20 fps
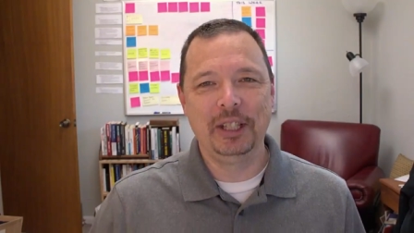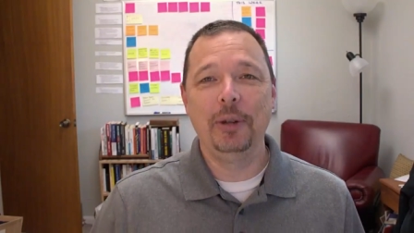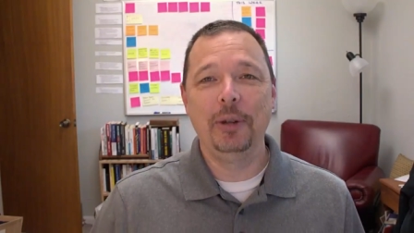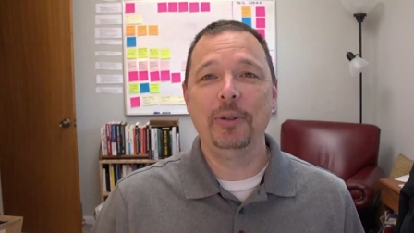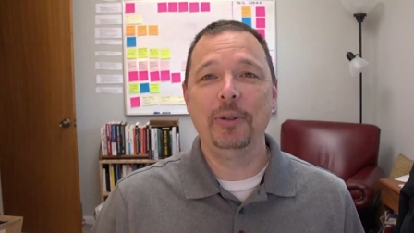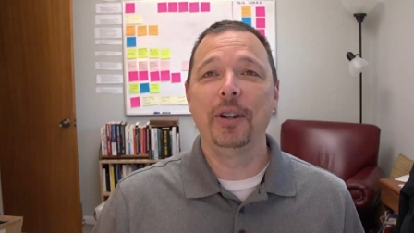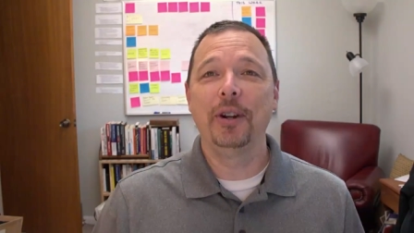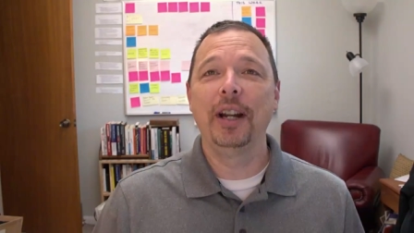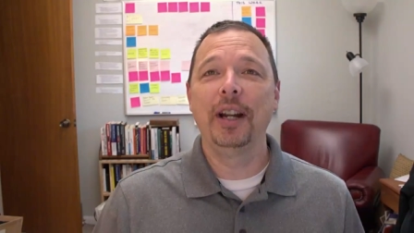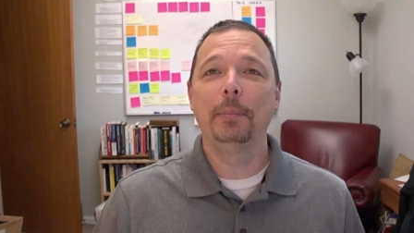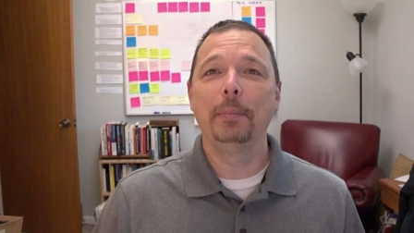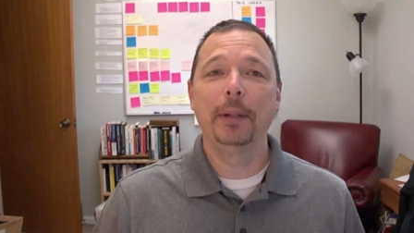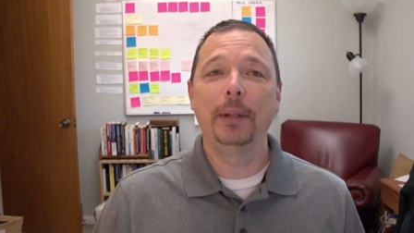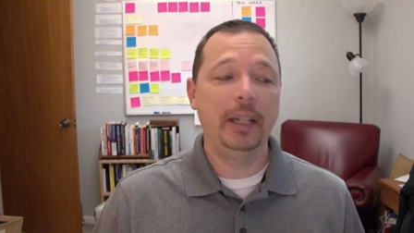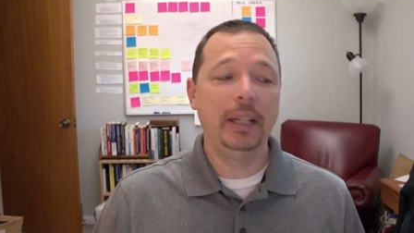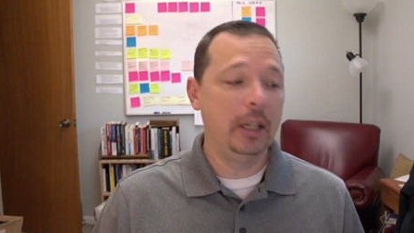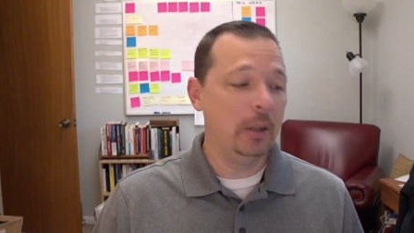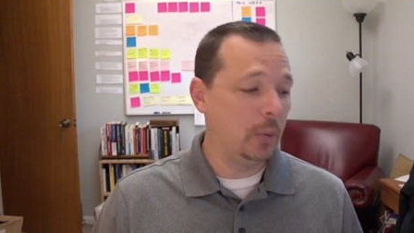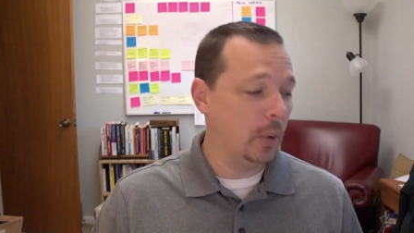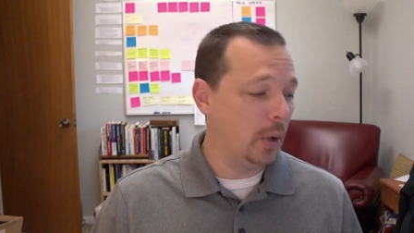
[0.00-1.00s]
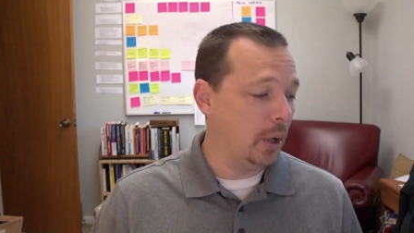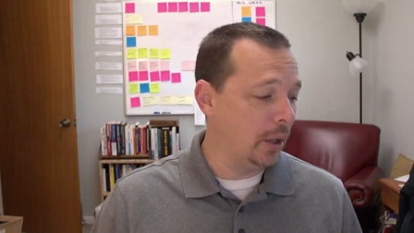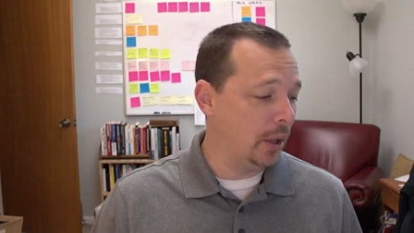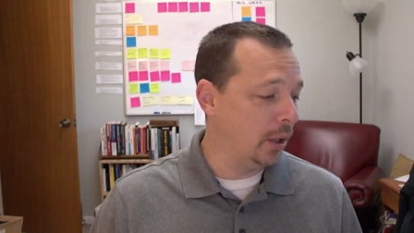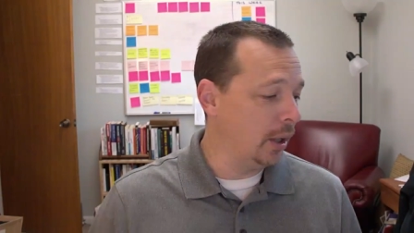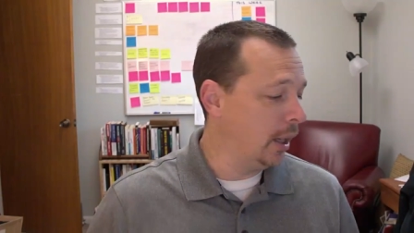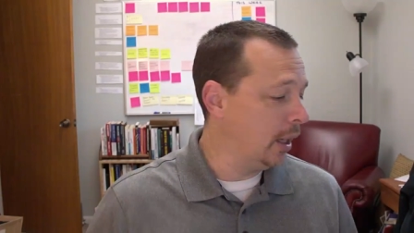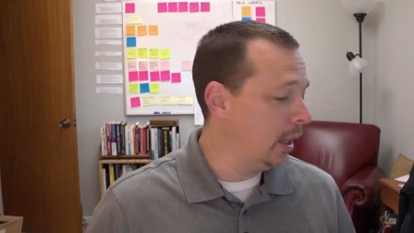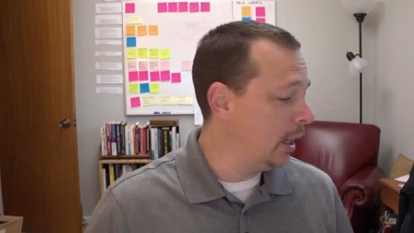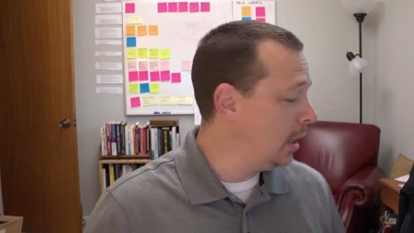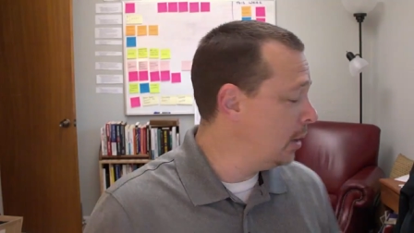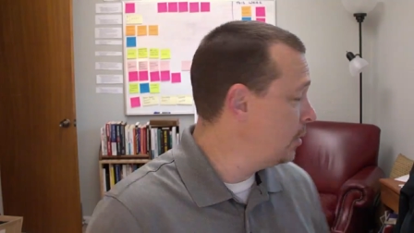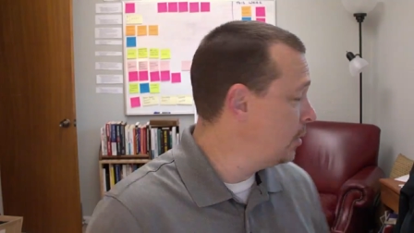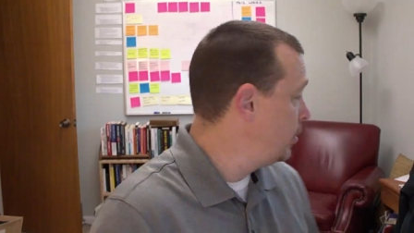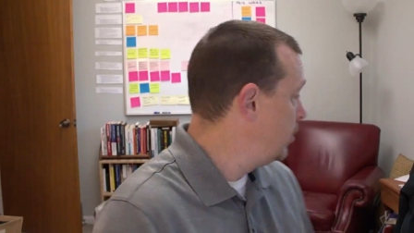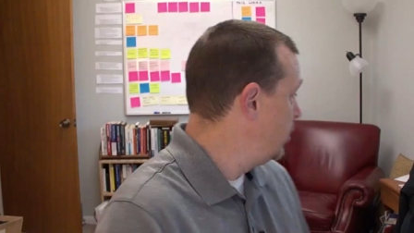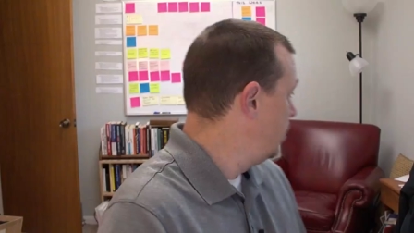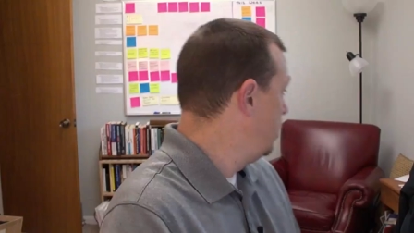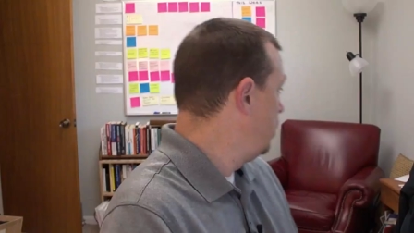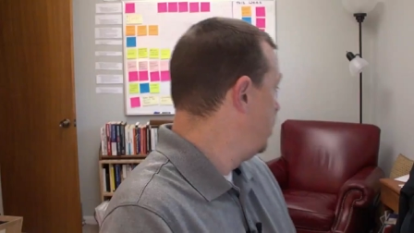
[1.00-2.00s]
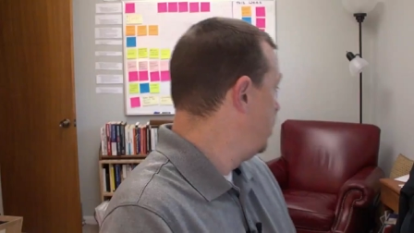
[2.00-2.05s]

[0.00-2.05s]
so drink plenty of water. I